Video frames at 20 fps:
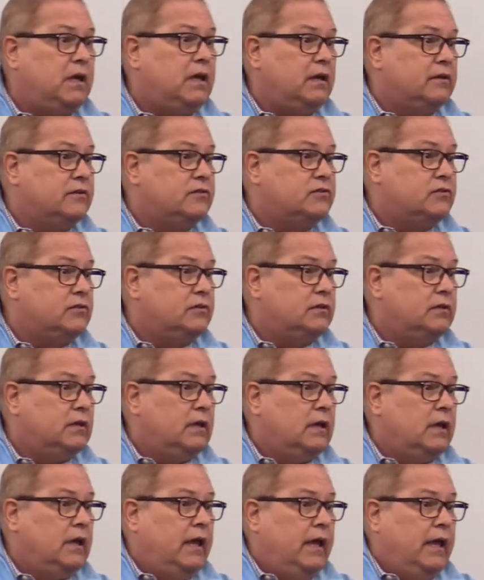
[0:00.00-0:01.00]
minutes.
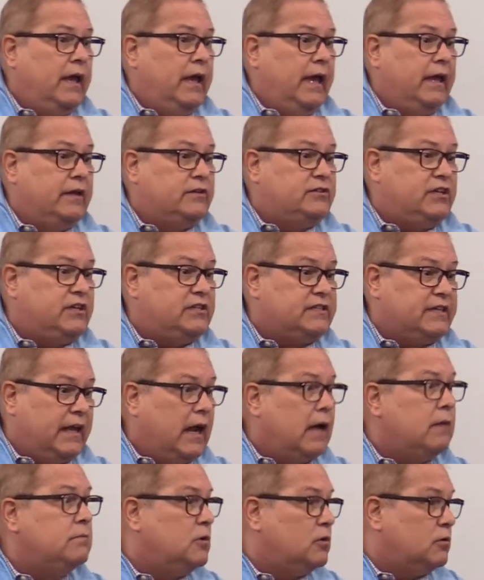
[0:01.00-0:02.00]
And she said,
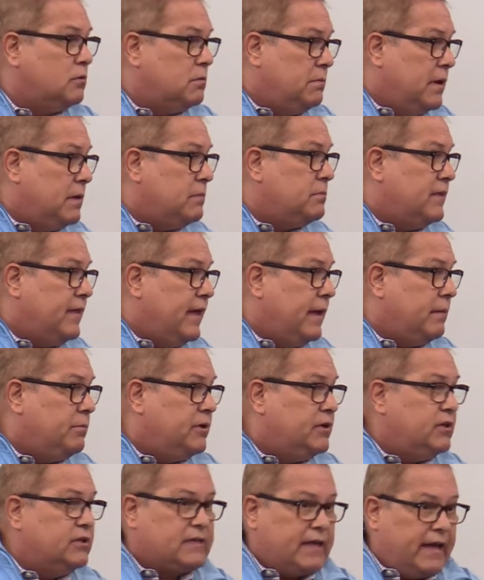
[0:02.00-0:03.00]
I'm going to remember that
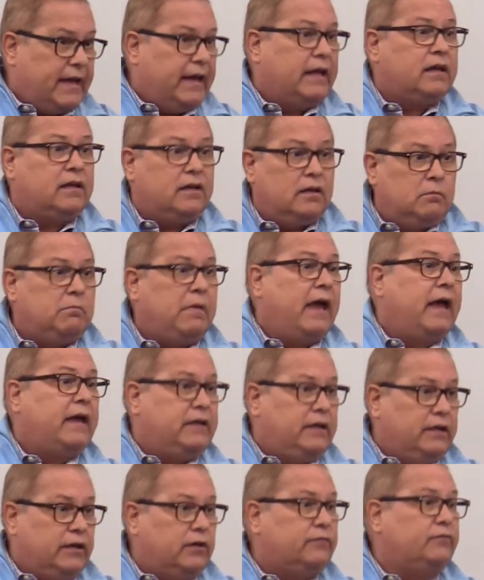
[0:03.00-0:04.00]
because I got to come back
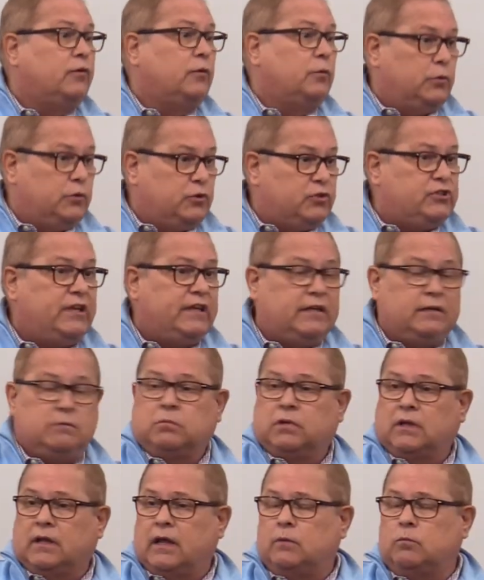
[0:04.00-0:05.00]
here for routine
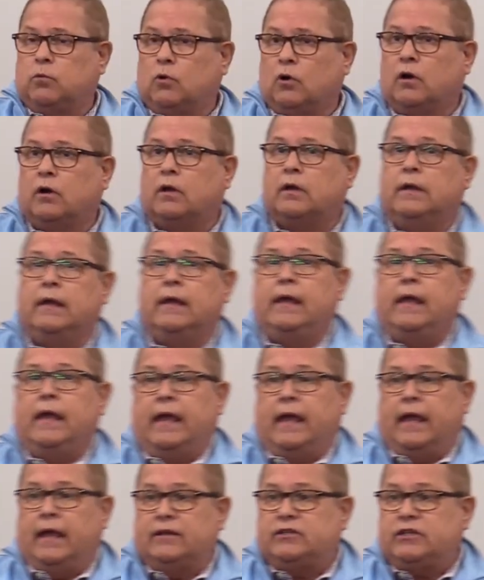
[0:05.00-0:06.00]
blood work.
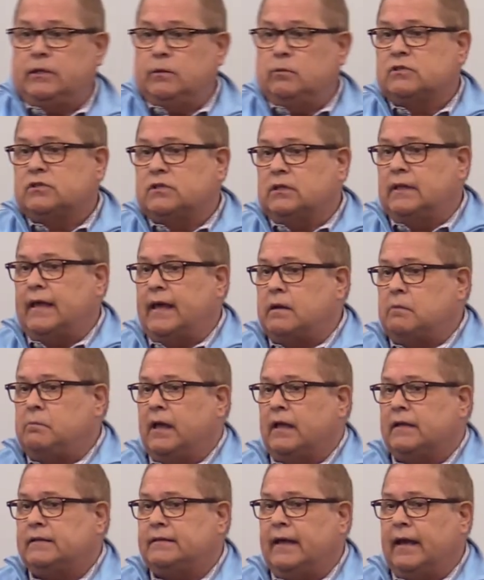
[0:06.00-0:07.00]
And she was glad
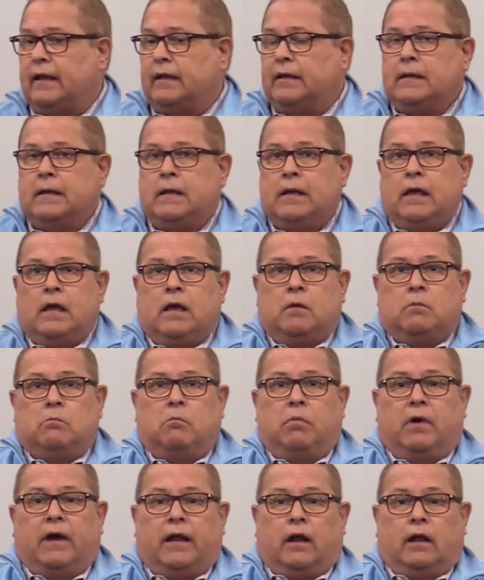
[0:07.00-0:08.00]
about that.
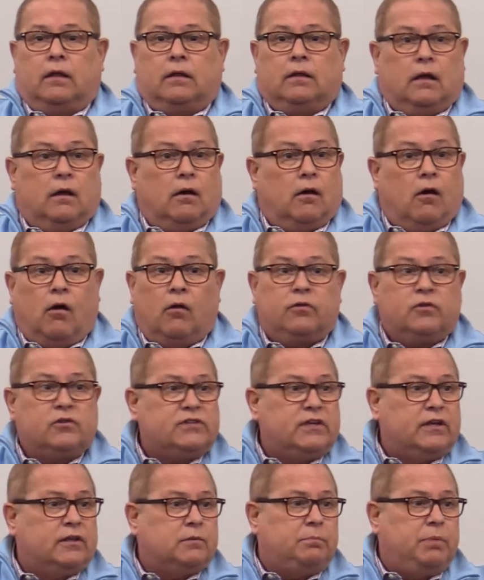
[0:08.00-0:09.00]
But all
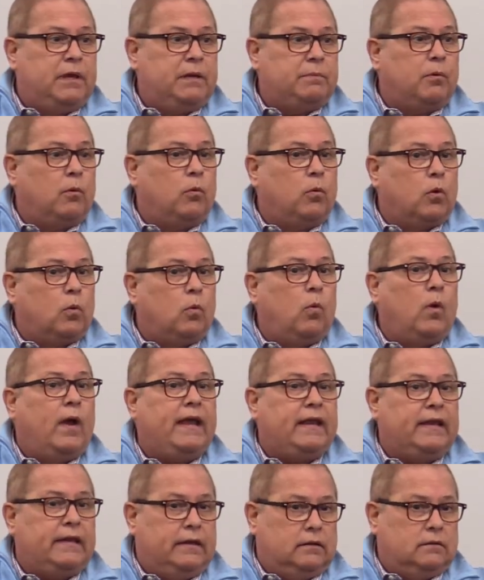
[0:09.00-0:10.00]
those other people were
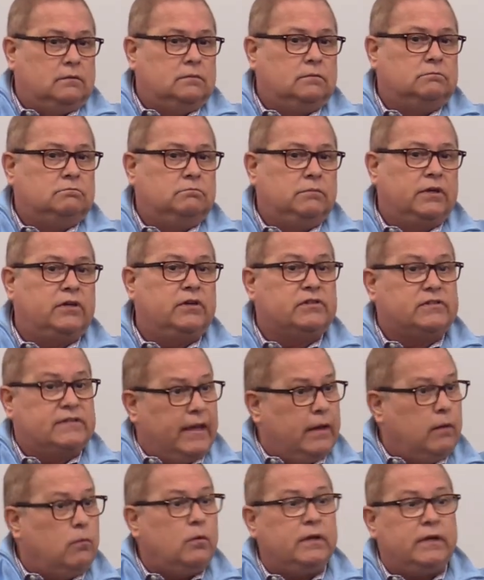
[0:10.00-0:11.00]
waiting because
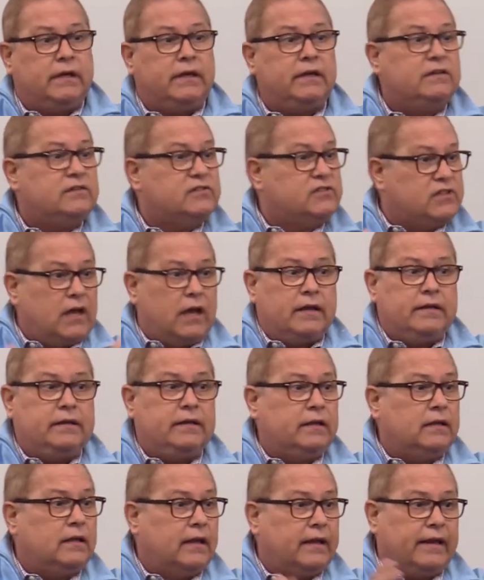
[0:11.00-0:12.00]
they went in and signed
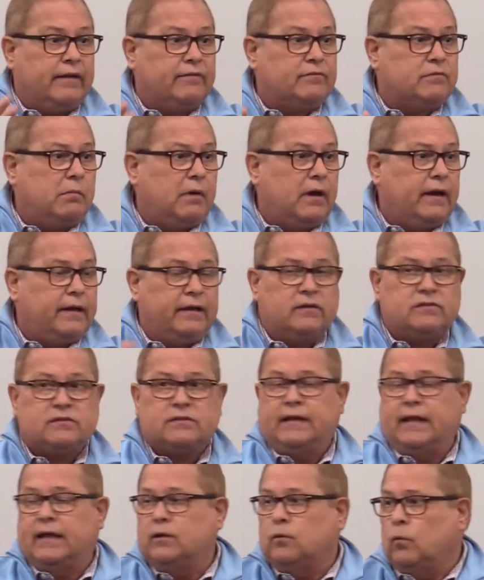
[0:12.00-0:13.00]
in like everybody
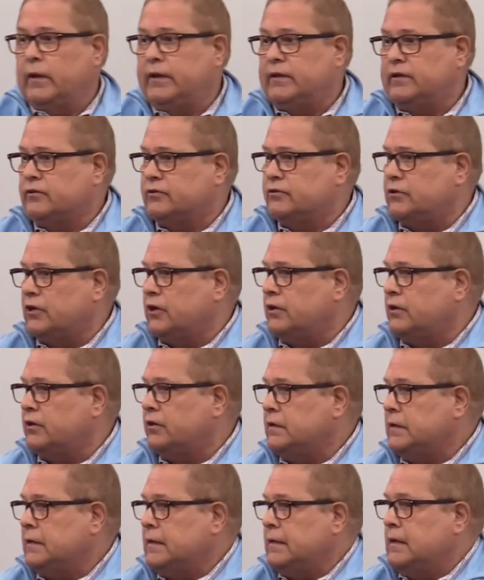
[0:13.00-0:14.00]
else and had to wait their
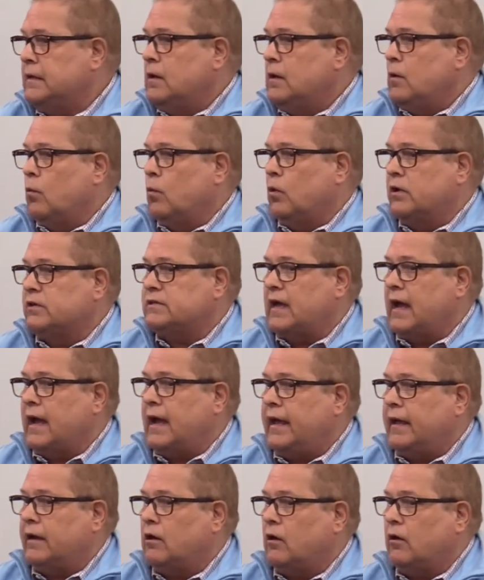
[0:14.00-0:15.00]
turn, whereas
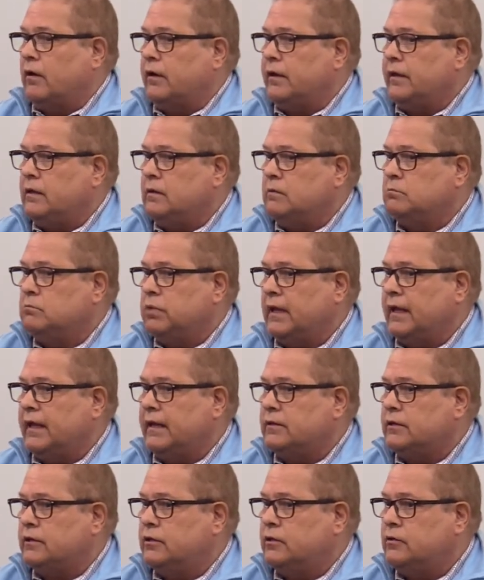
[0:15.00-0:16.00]
I had already
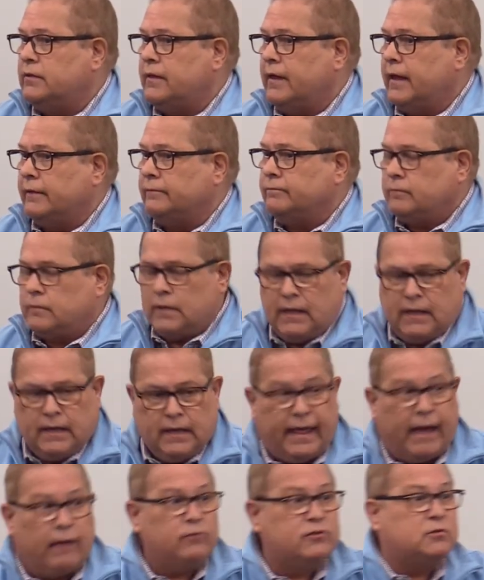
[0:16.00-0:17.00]
planned to do that.
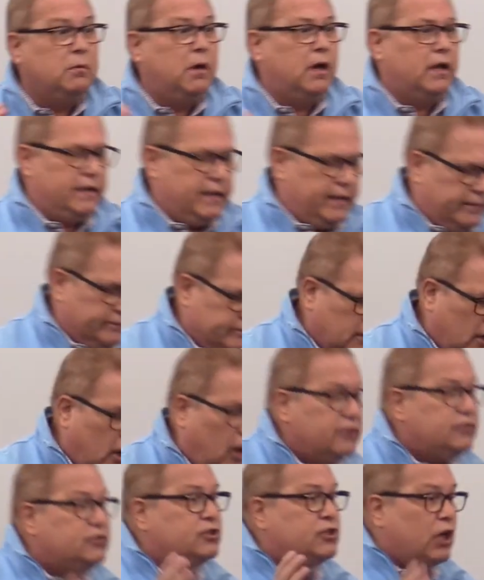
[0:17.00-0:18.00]
That was Monday.
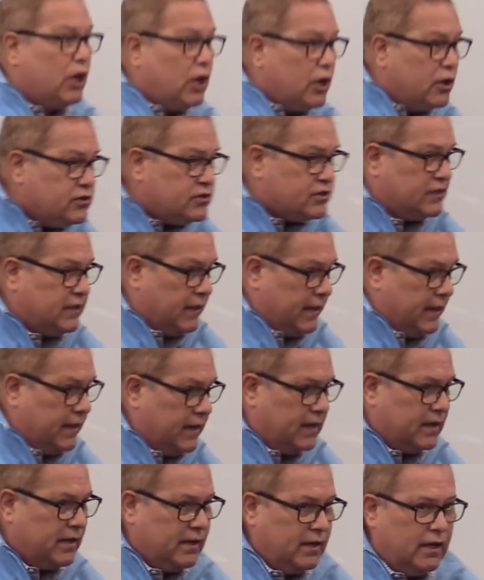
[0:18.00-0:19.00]
On
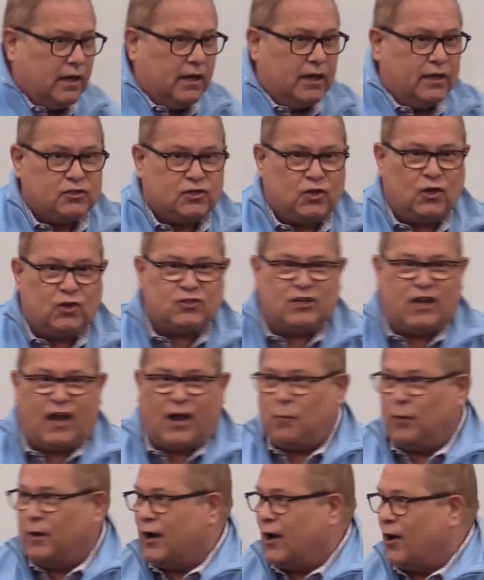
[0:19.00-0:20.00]
Tuesday, Susan and
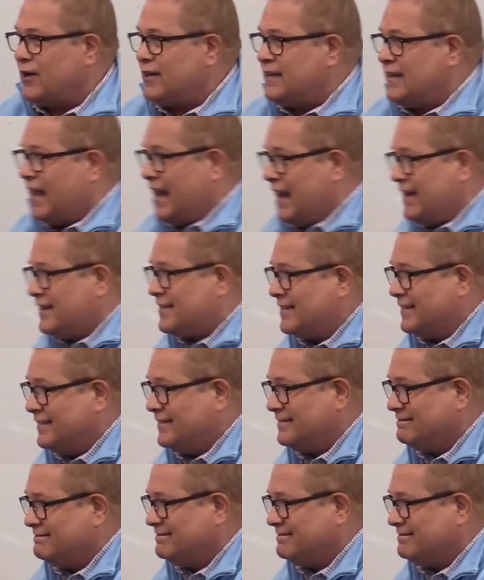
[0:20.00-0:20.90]
I went on a date.